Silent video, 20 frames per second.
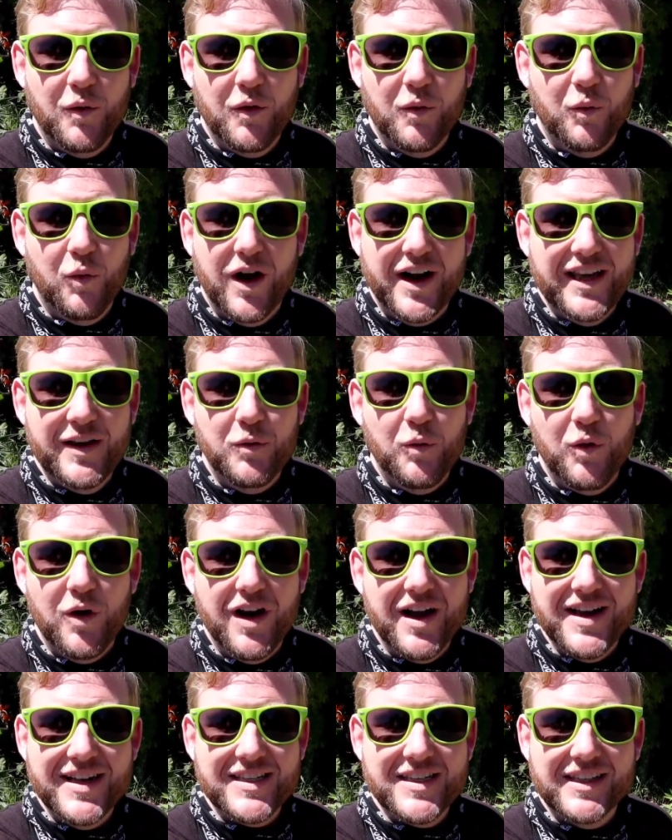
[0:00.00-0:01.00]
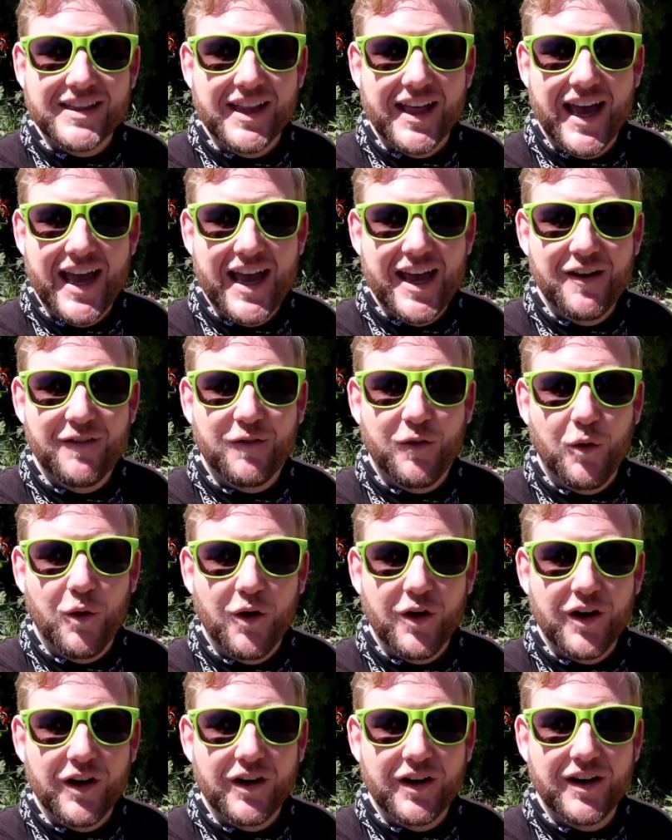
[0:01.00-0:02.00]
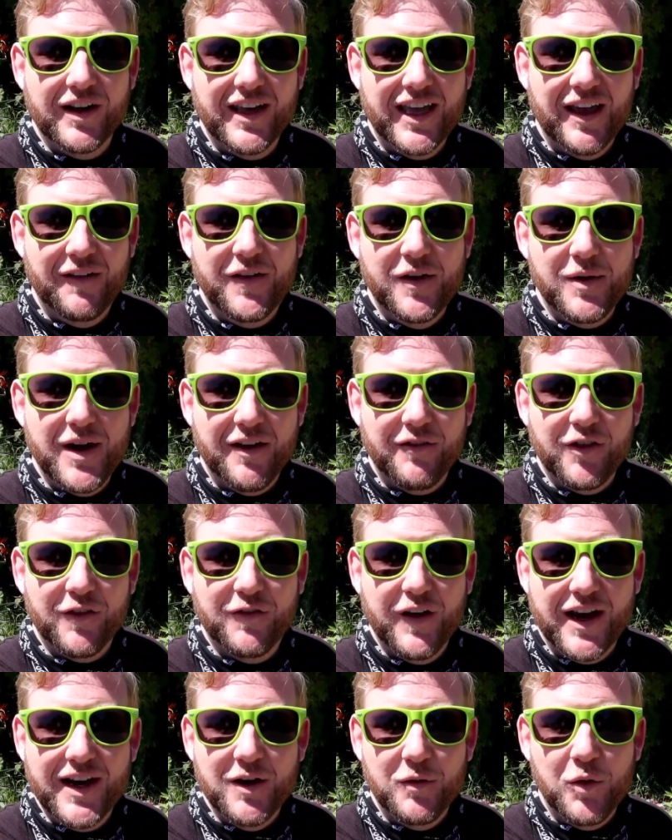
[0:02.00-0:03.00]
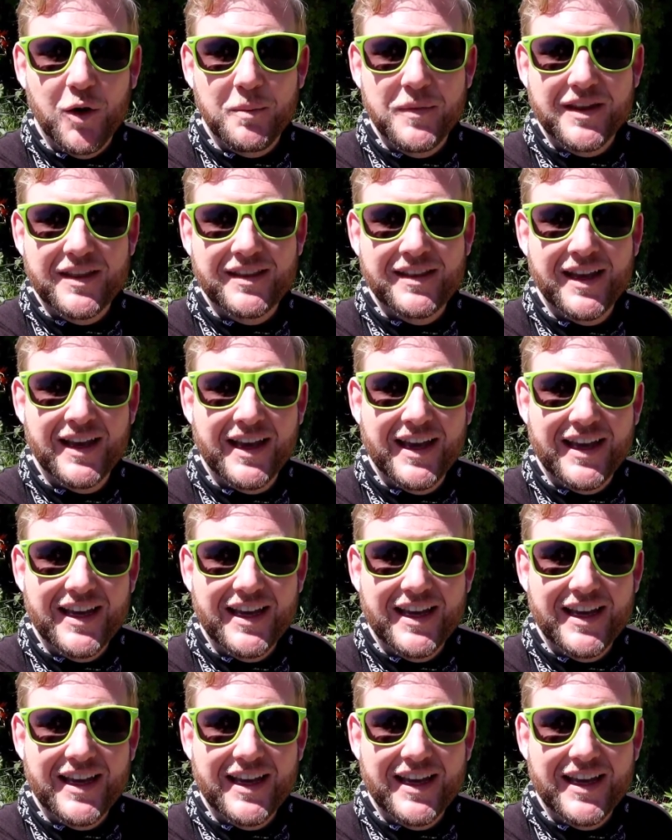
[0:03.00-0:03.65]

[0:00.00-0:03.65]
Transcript: what he was in life or if he would ever find a woman.